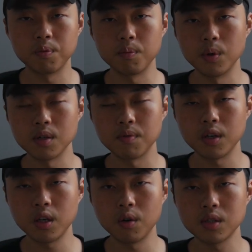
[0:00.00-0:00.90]
music
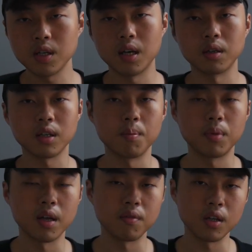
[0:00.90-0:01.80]
videos and
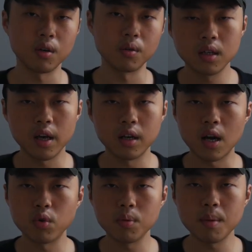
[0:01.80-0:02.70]
gameplay videos. And I
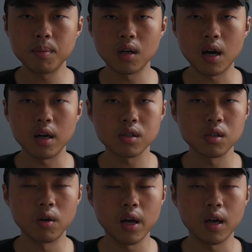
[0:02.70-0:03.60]
remember I
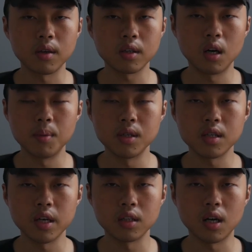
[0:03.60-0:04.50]
saw a comment
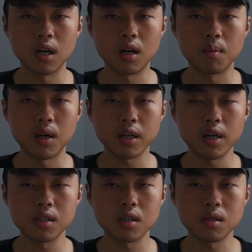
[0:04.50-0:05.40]
saying that
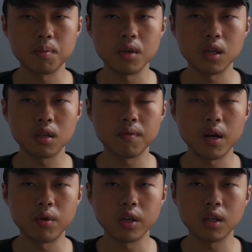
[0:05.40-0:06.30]
Marques speak
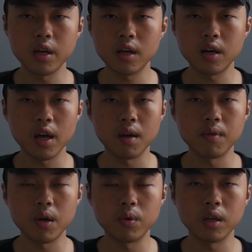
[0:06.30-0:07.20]
very clear and
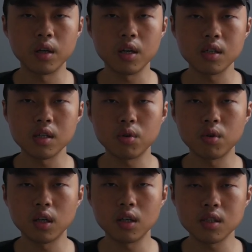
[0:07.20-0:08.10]
very easy to
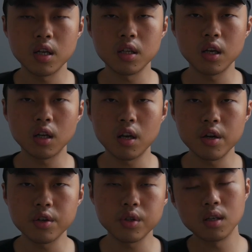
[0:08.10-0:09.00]
understand
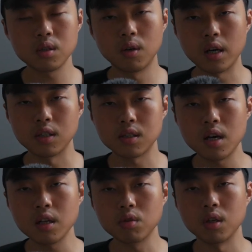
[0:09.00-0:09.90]
English. So I
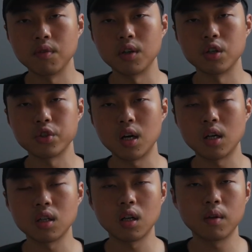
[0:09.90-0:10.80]
decided to give it a
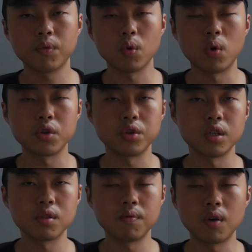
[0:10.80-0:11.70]
shot. Watch
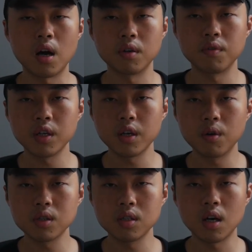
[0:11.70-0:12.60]
his other
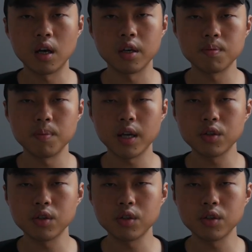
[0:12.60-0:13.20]
videos on his main